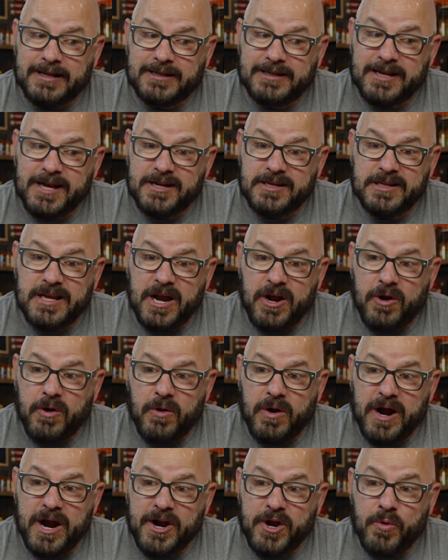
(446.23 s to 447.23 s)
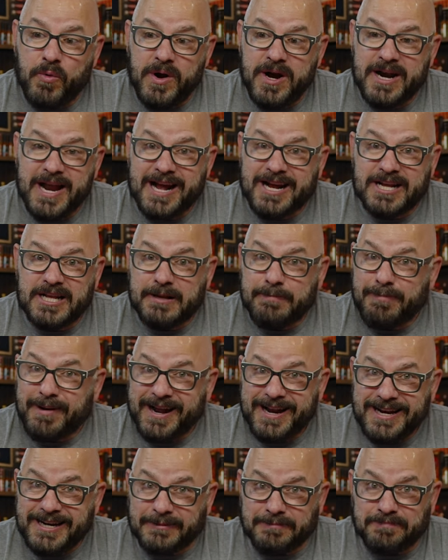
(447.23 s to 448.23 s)
there's no other way I could
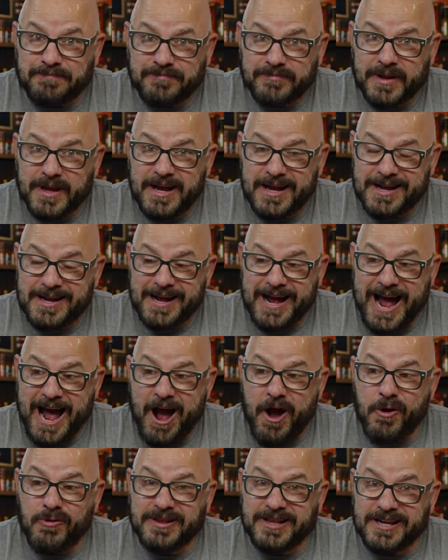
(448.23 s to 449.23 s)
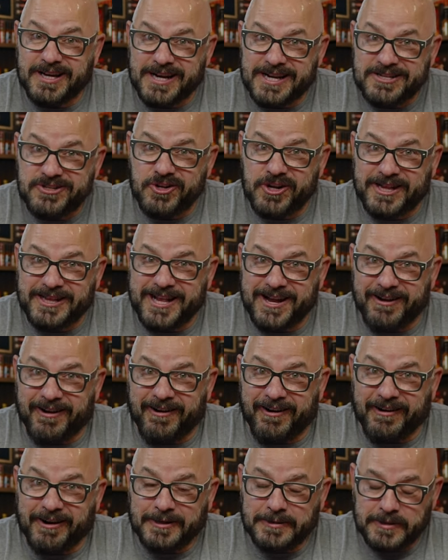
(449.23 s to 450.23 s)
explain it how delicious they
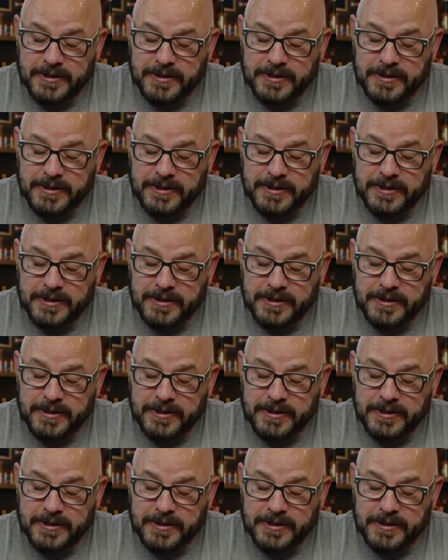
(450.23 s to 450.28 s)
are.